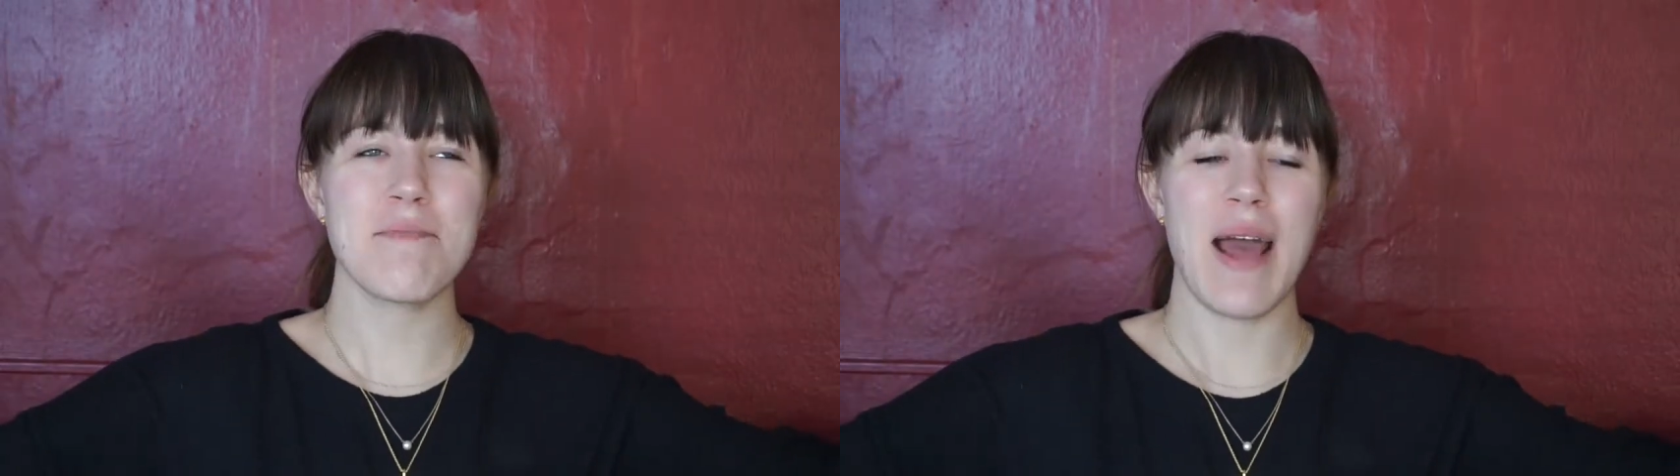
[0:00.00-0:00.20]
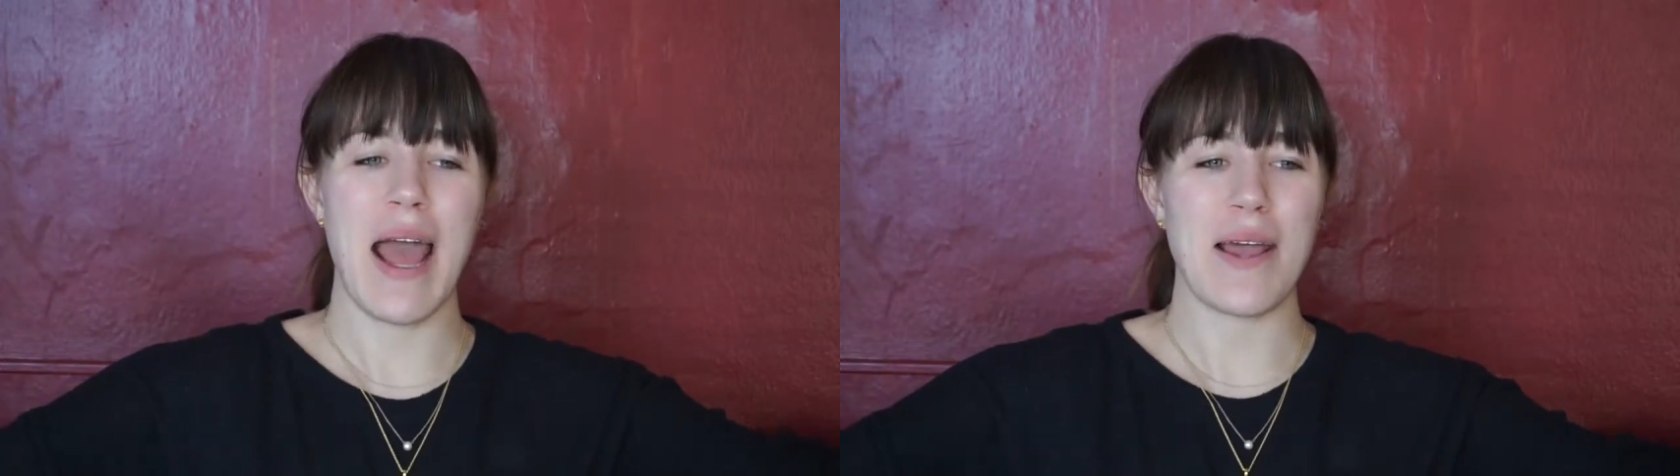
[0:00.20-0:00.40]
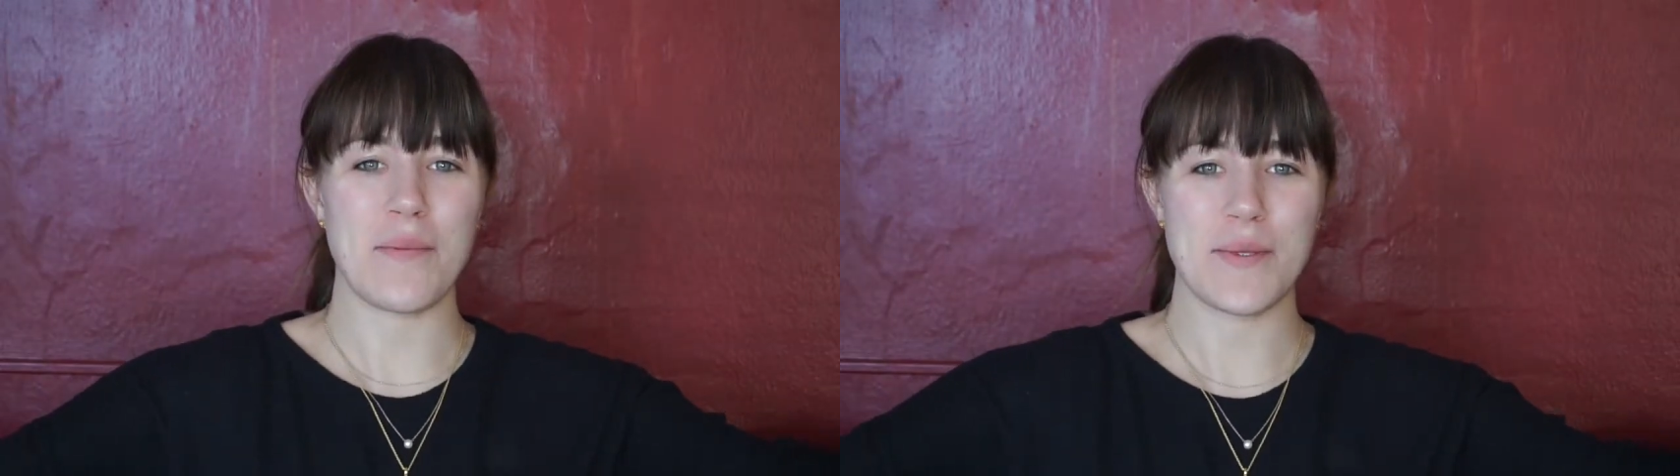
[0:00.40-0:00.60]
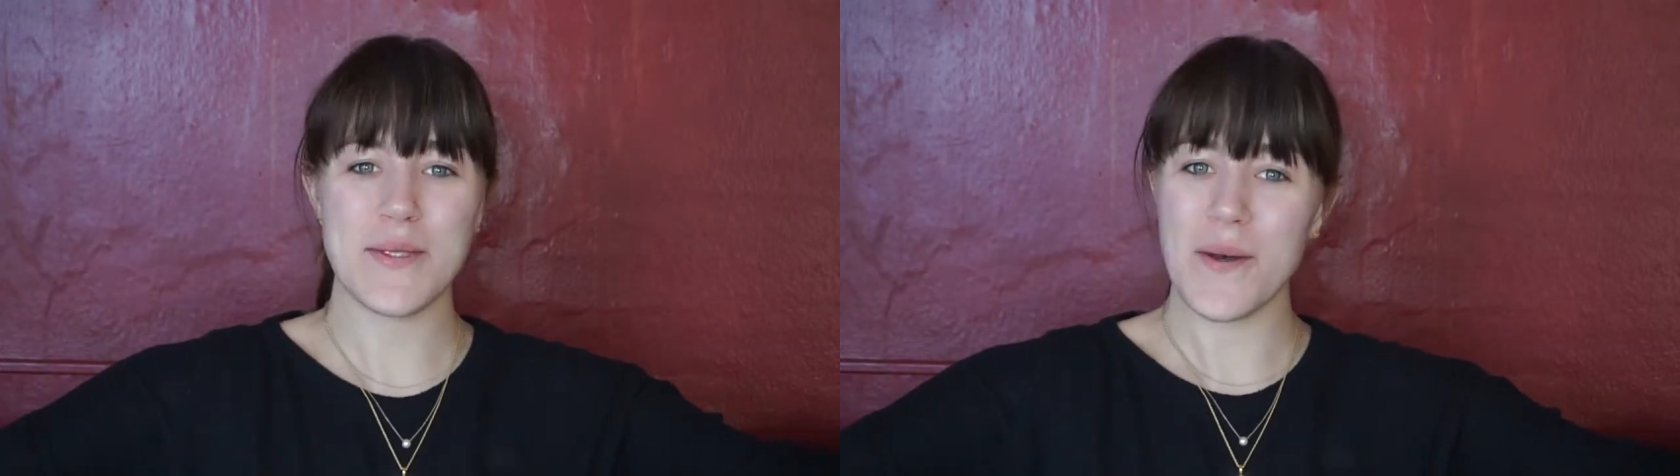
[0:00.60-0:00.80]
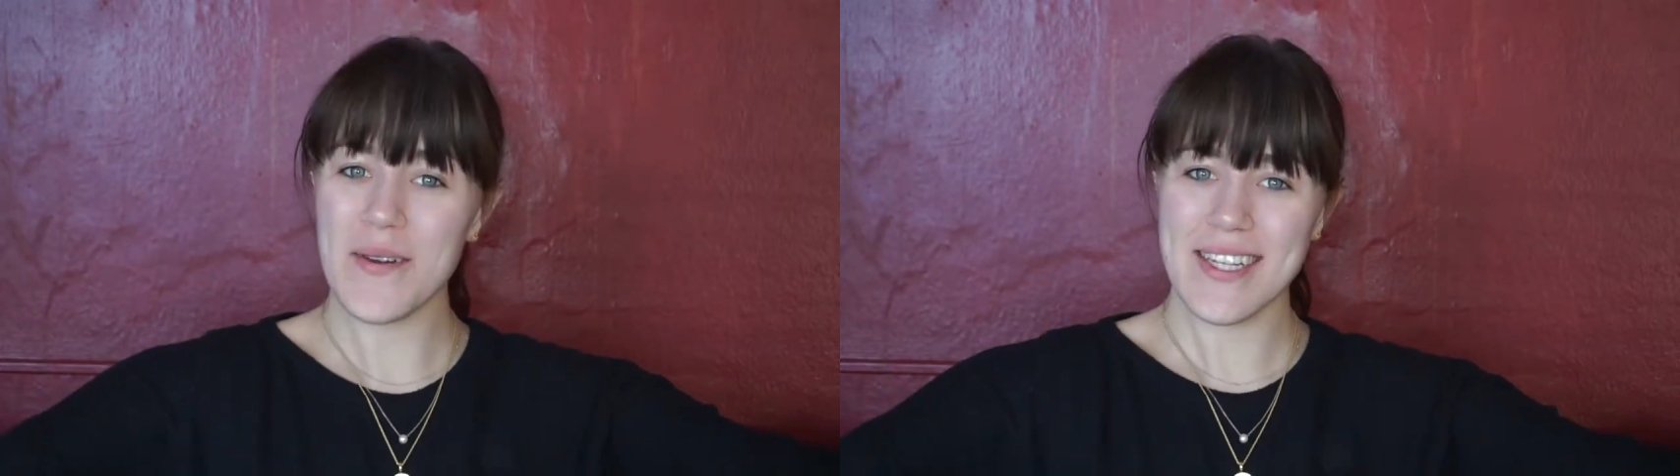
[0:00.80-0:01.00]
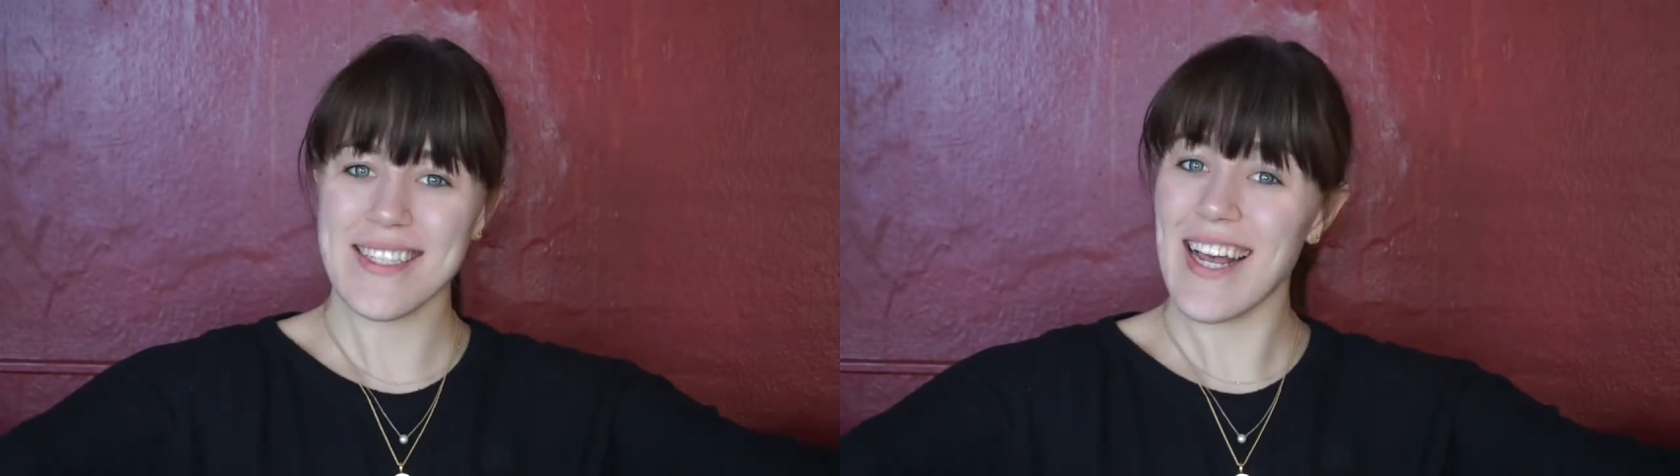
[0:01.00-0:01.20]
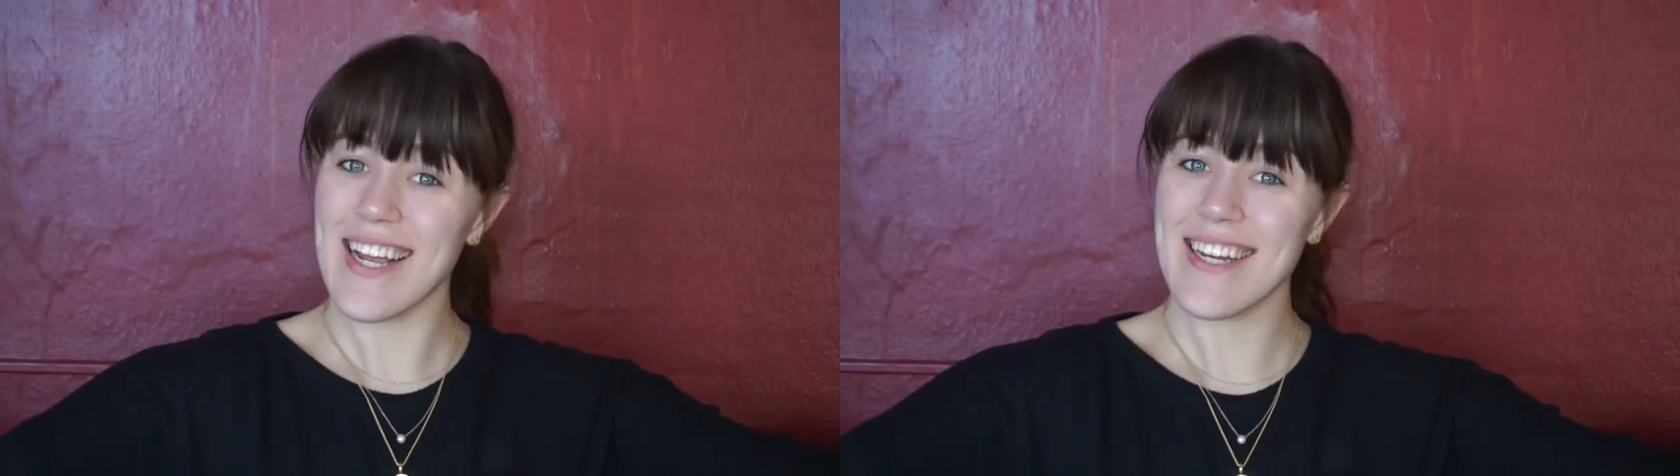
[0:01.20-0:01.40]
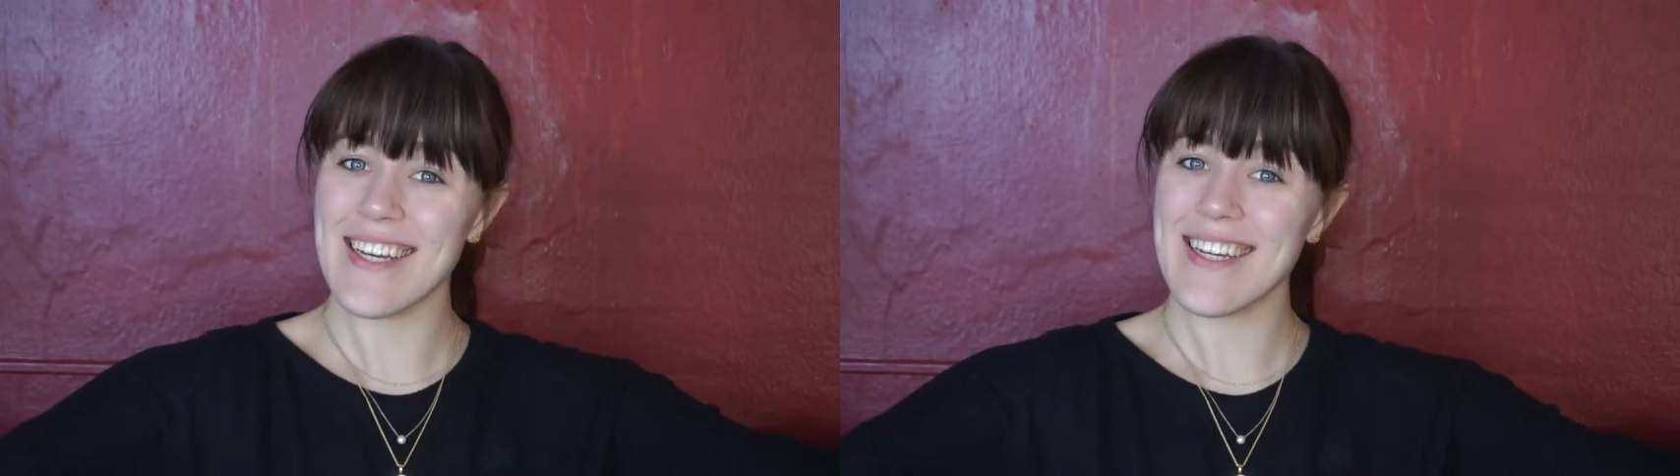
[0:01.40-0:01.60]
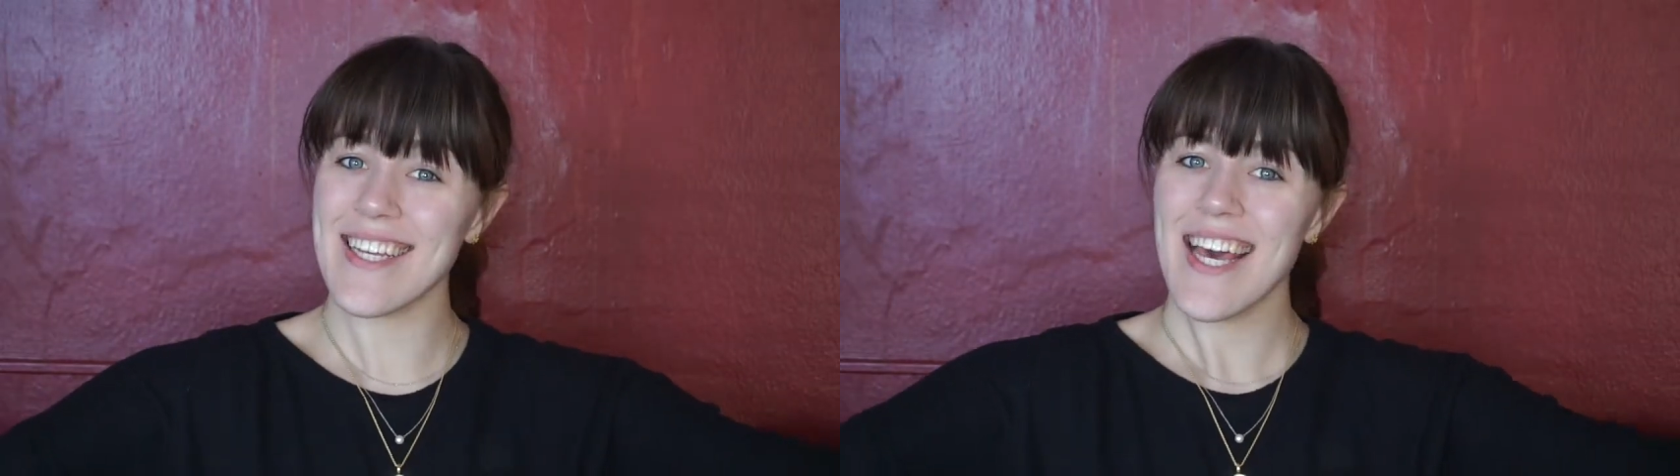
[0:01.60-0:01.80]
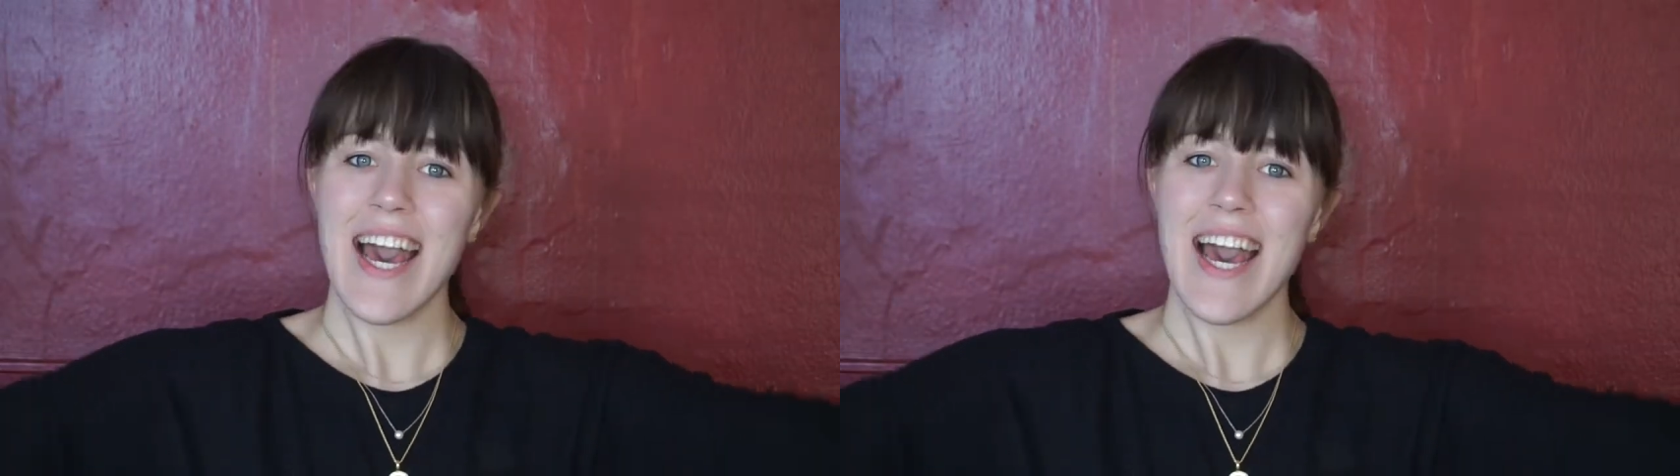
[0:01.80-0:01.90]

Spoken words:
I am so excited.